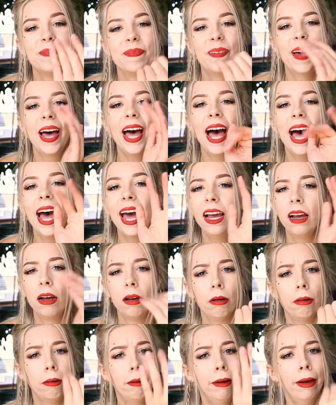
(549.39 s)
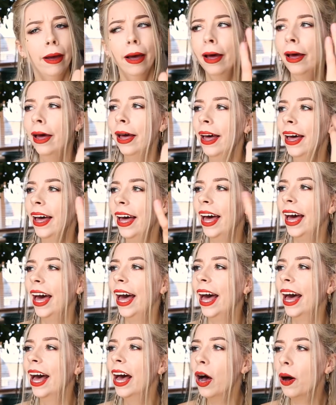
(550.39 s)
Bye.
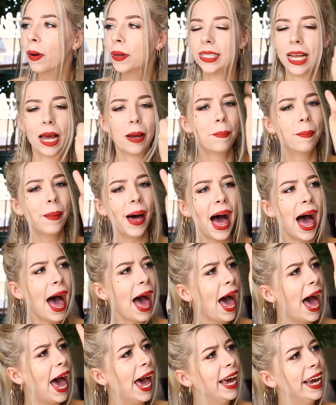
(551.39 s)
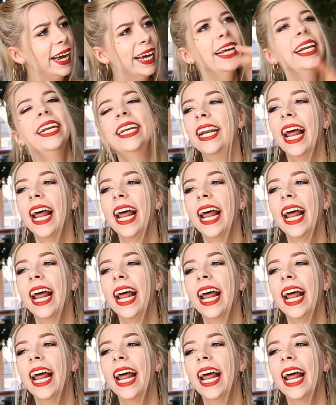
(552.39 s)
I was like, bye.